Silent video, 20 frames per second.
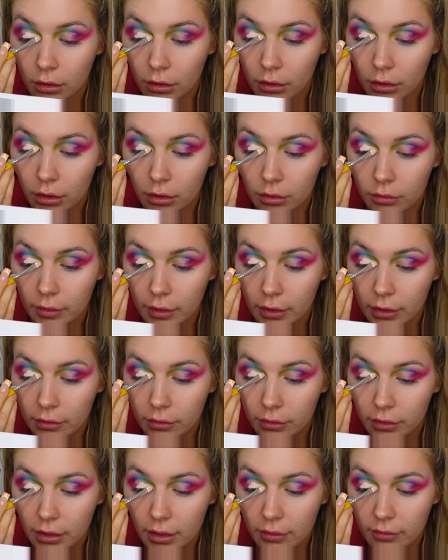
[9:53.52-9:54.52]
go
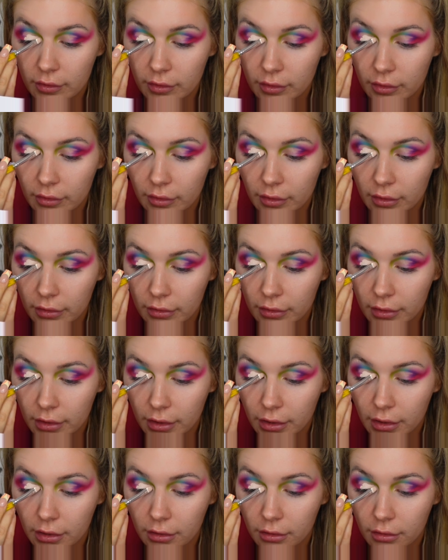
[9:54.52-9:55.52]
around ever so
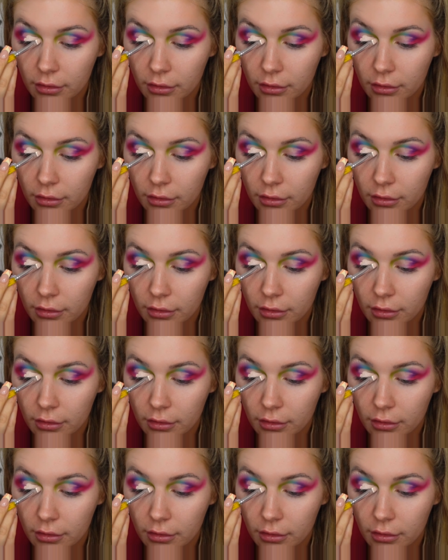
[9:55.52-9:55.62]
slowly